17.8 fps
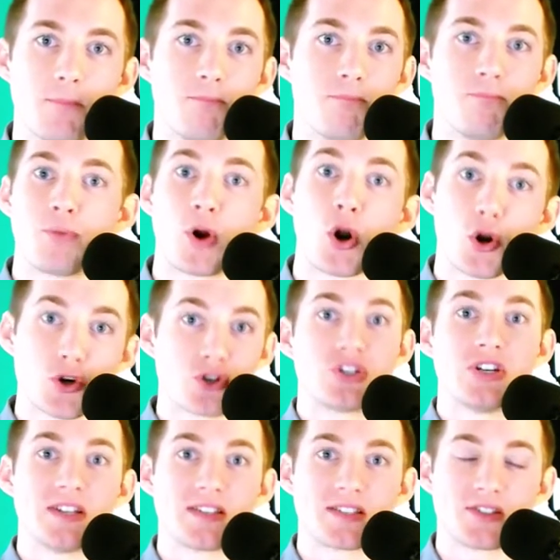
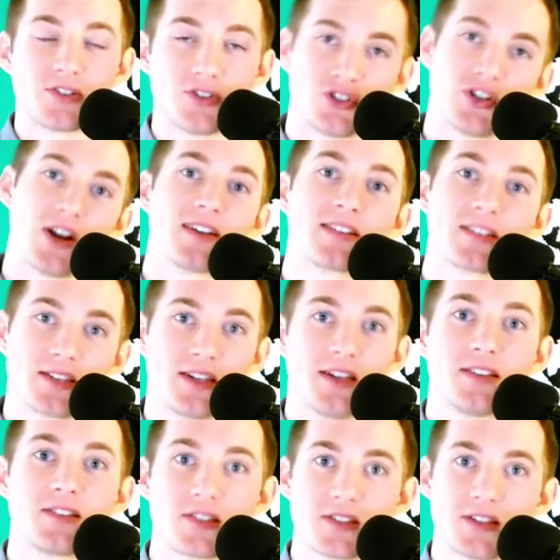purchase
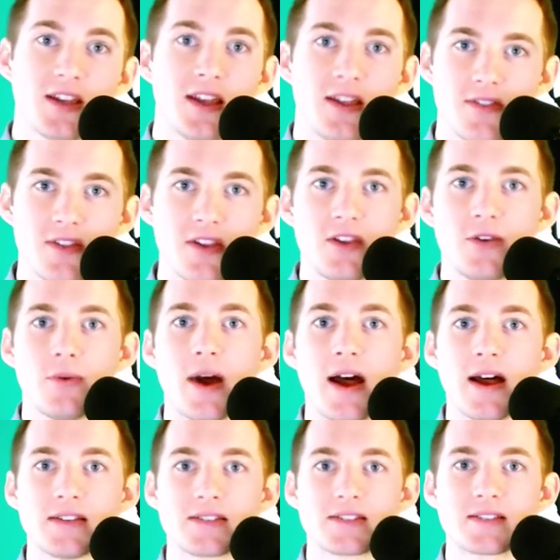justice in the U
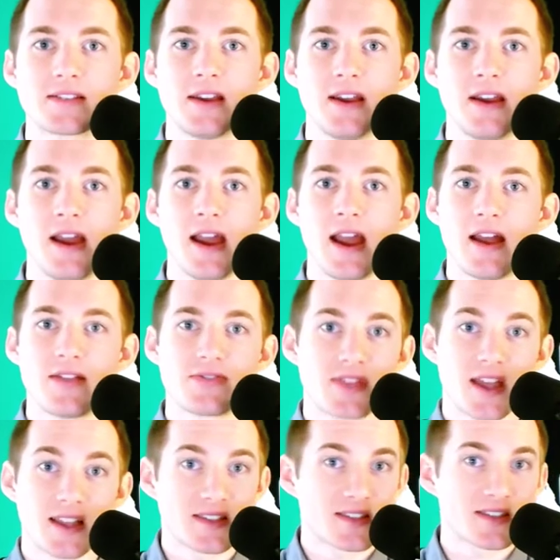S And
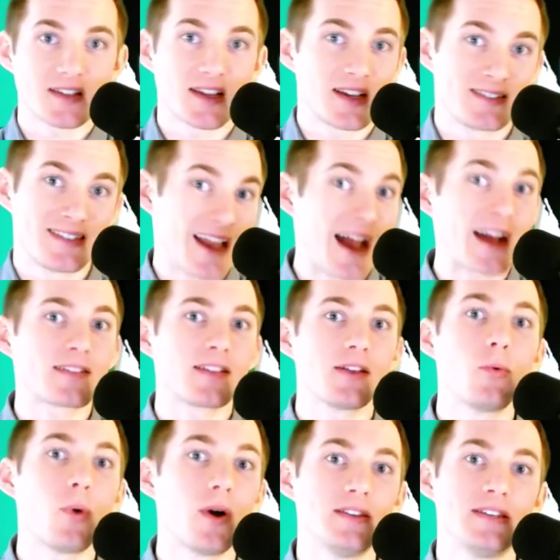that's exactly
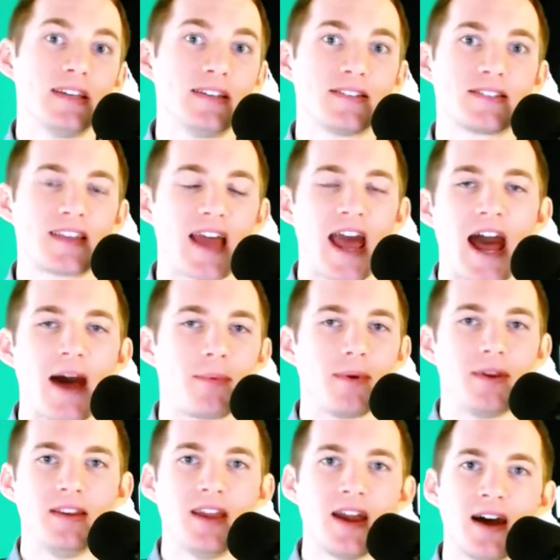what needs to
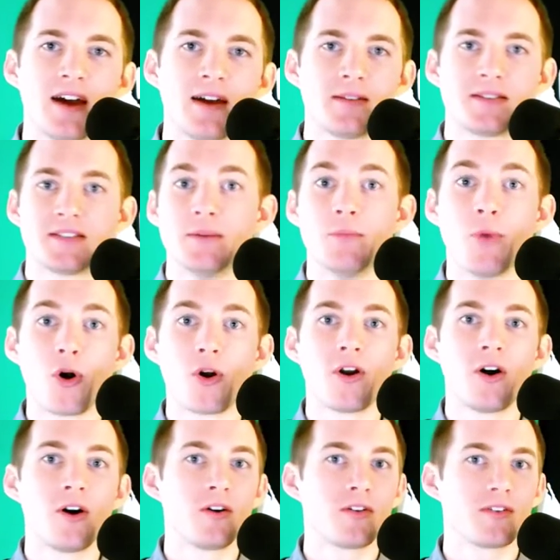happen. Yeah, it's
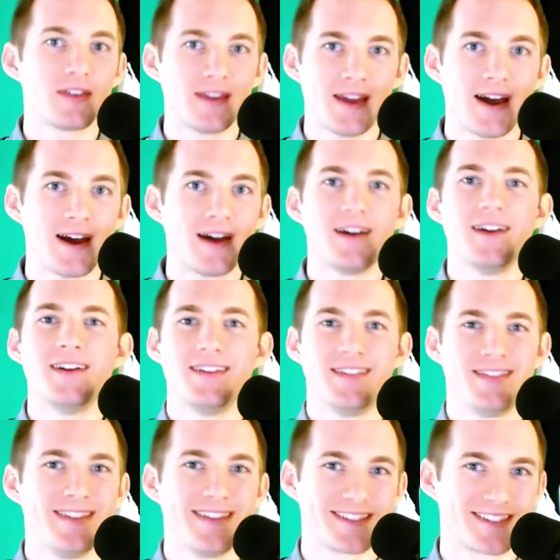immoral. Yeah,
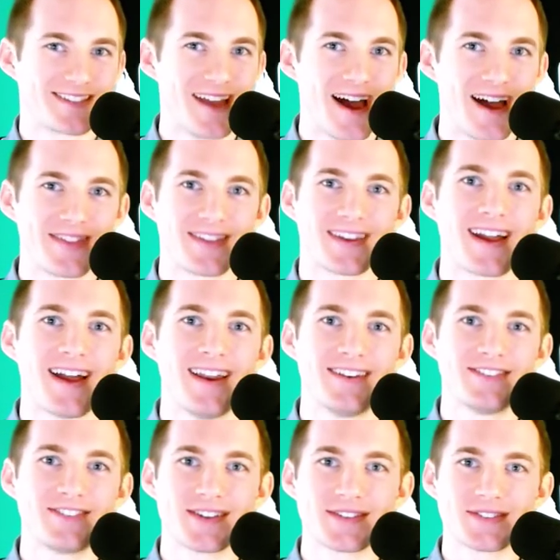it's not the kind
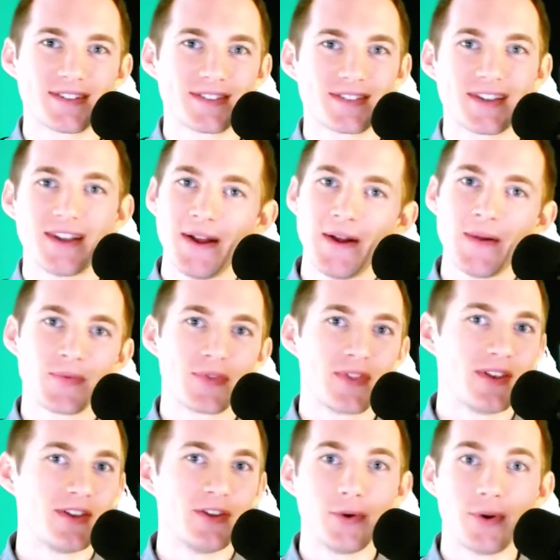of justice
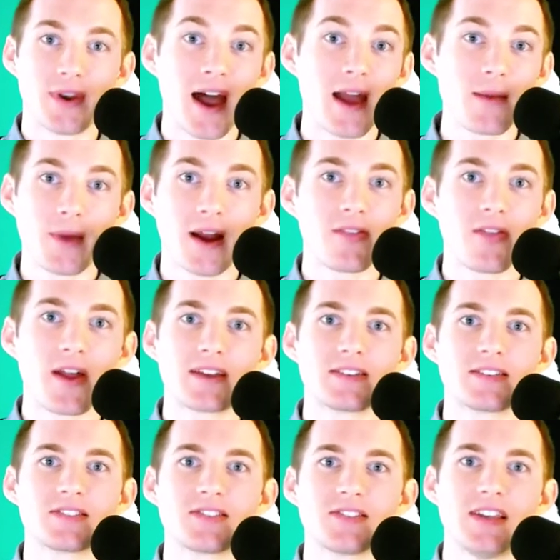that you and I might like
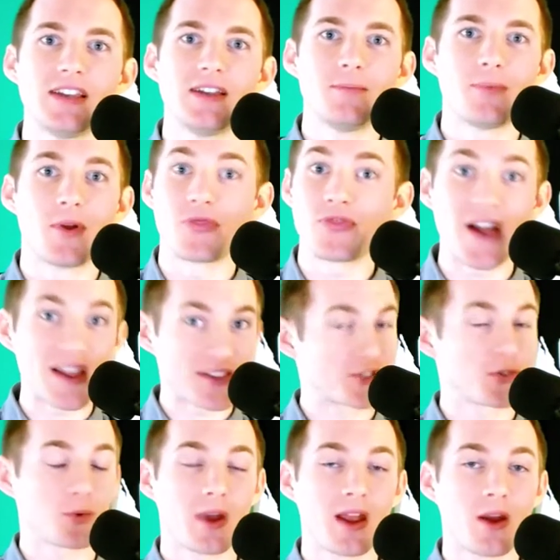to see, but that's
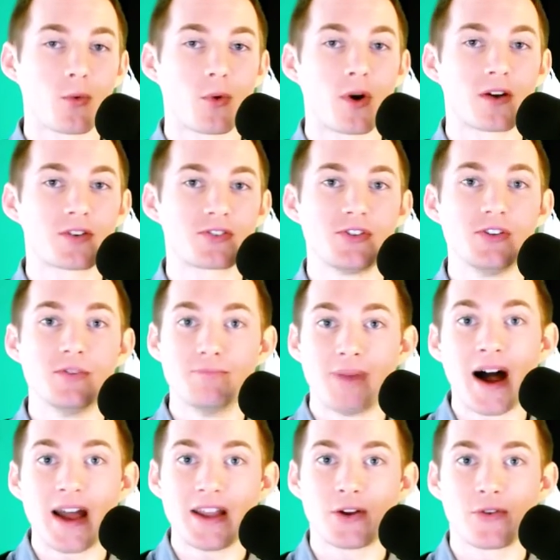the way it works. You
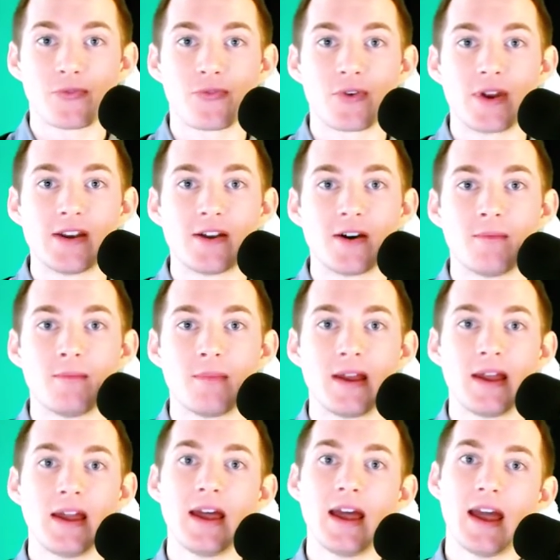buy your freedom.
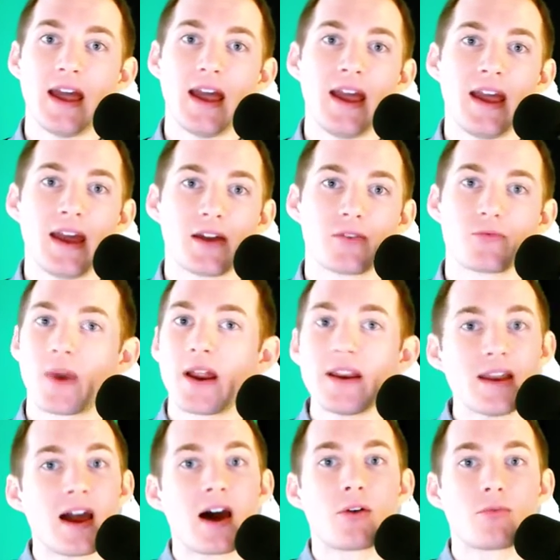And right
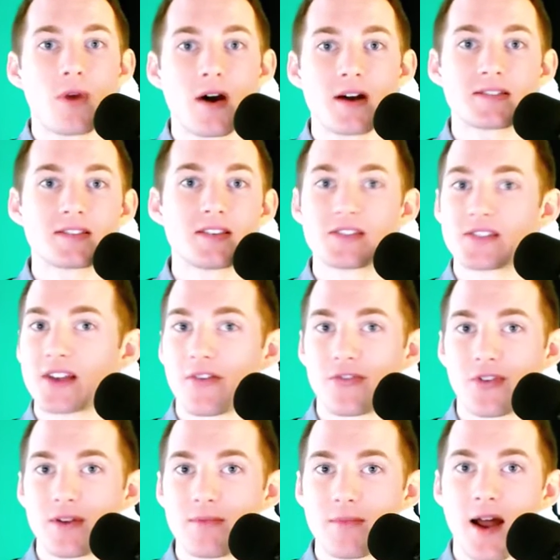now, Ross is
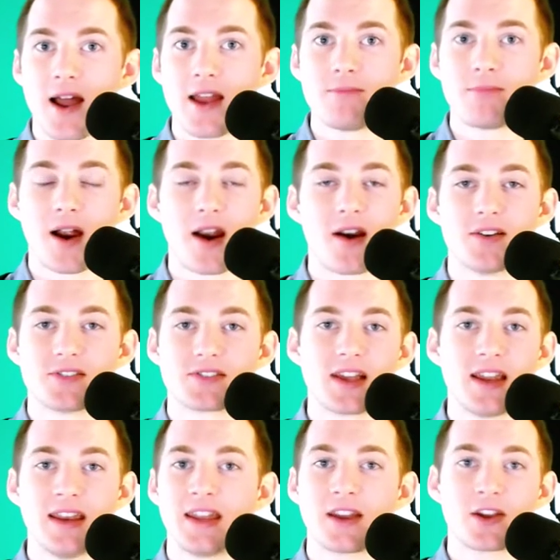suffering behind bars,
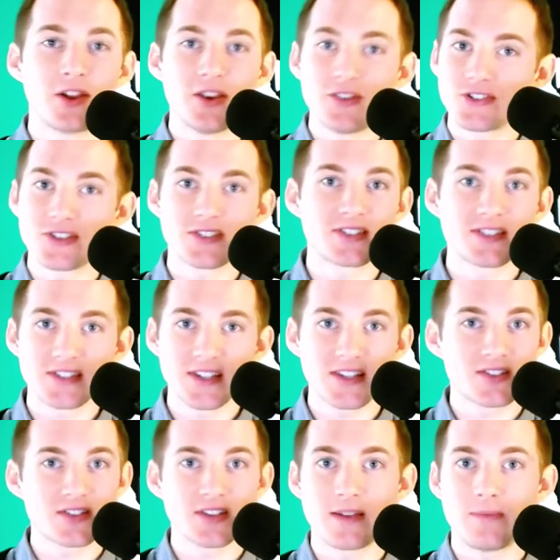and it could just as
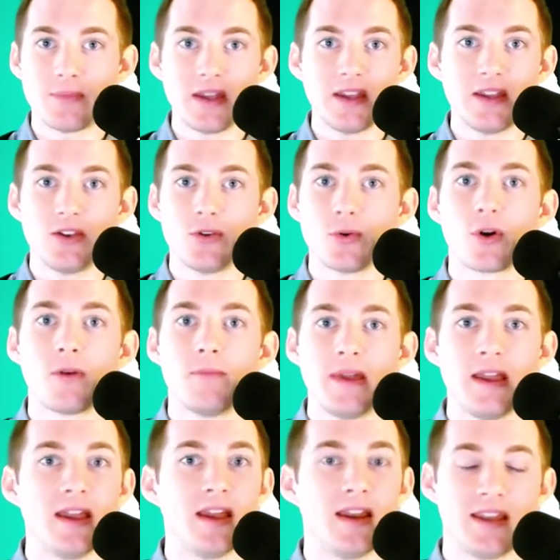easily be you or
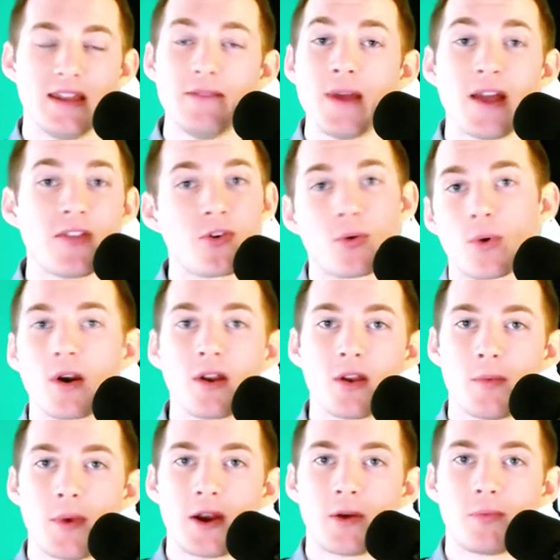me, and he made the world
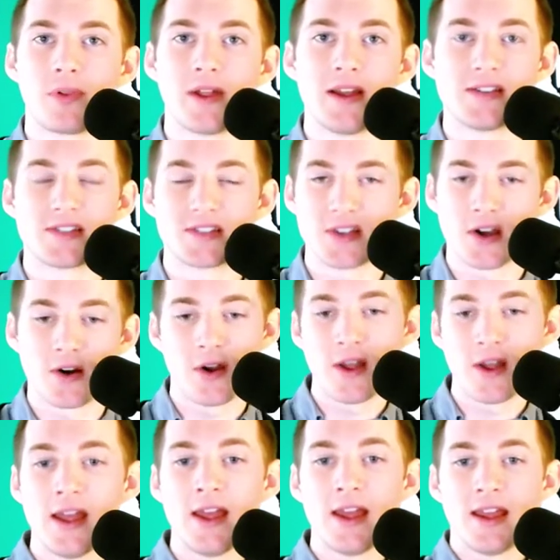a better place. So
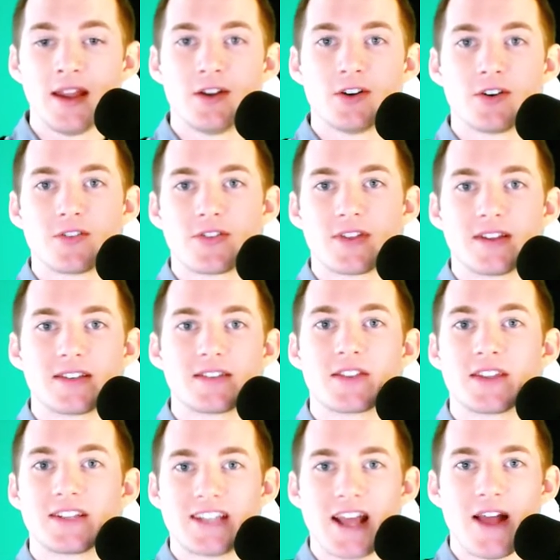here are the,
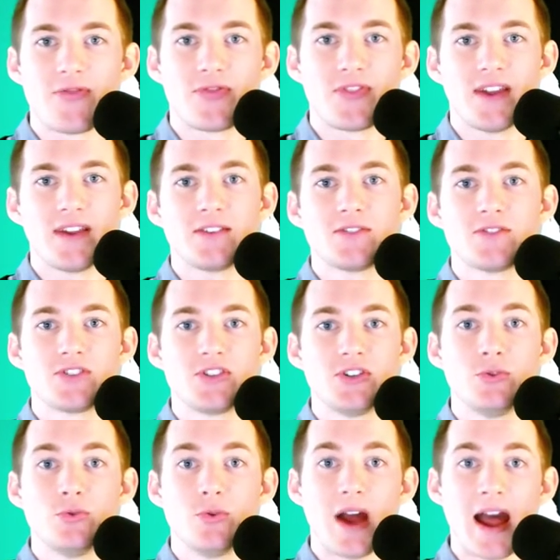the ten things
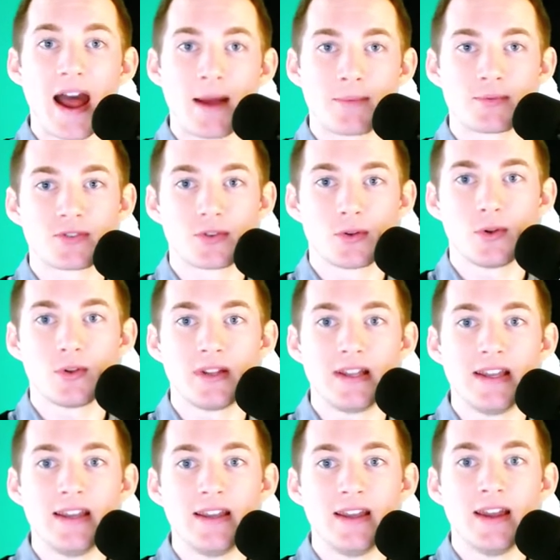you
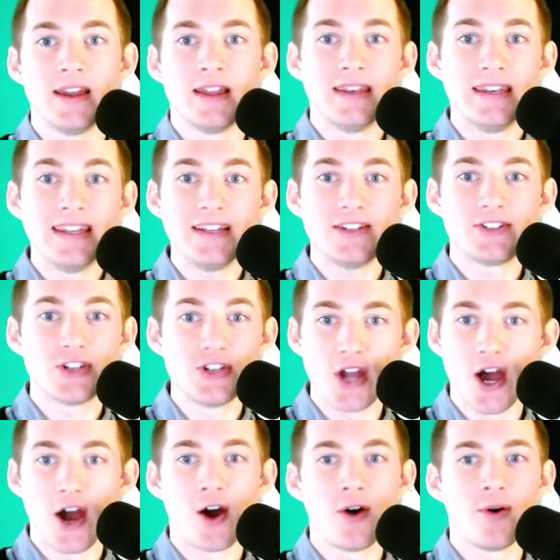absolutely need to
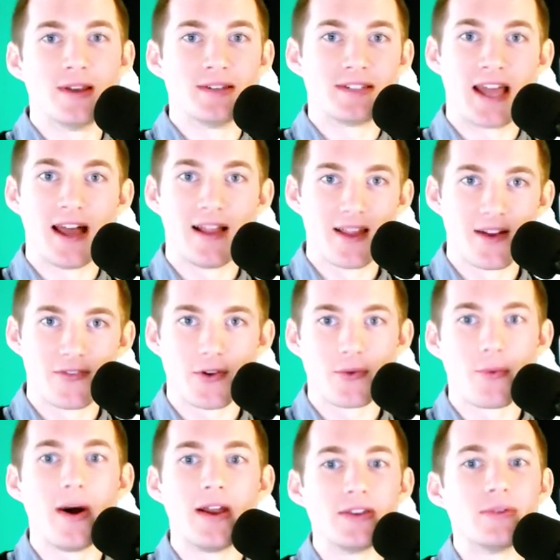know and tell
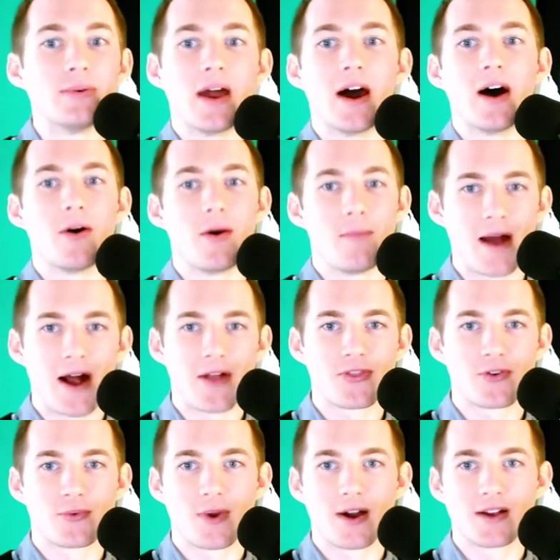everyone you know about
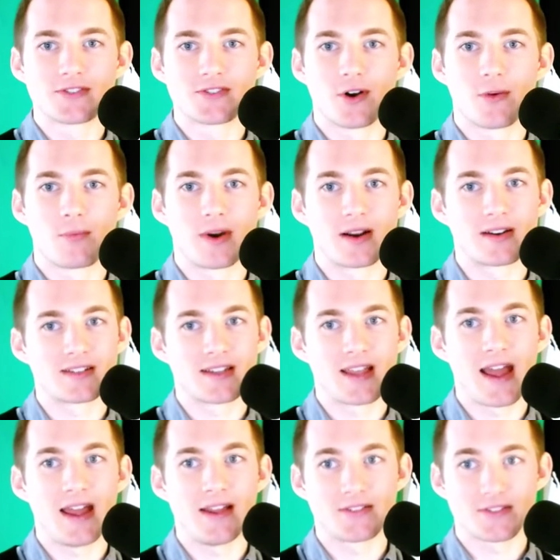the Ross Ulbricht
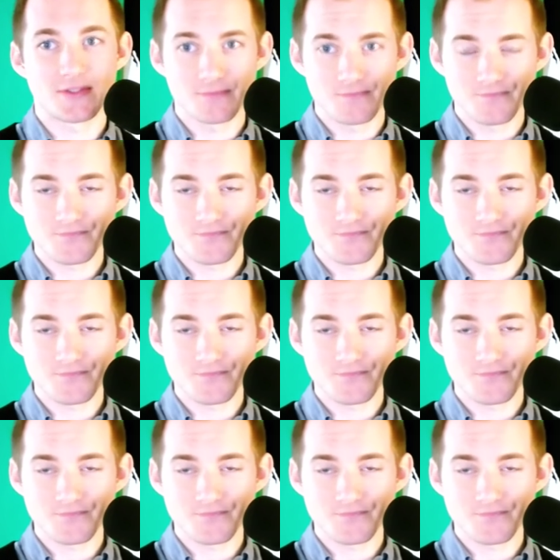case.